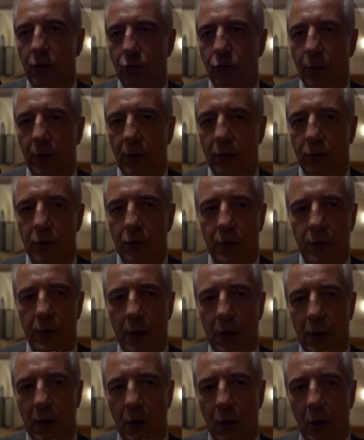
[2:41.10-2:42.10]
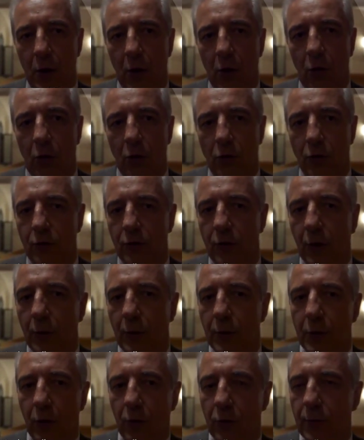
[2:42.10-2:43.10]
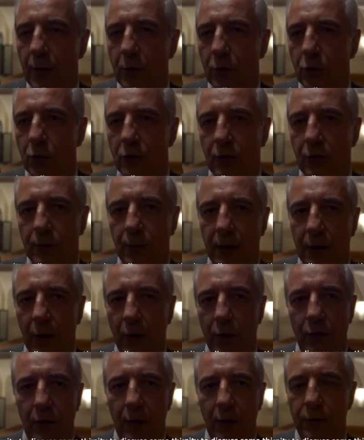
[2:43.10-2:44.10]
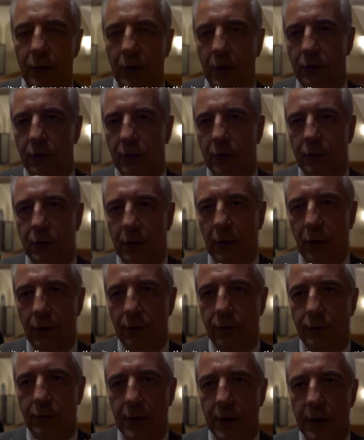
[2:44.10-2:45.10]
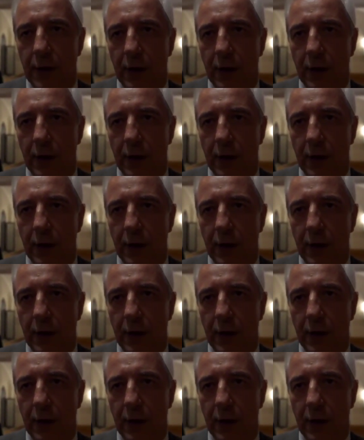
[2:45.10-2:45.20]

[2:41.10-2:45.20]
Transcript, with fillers: about Bilderberg, and that is completely off limits. So he's going to be in trouble.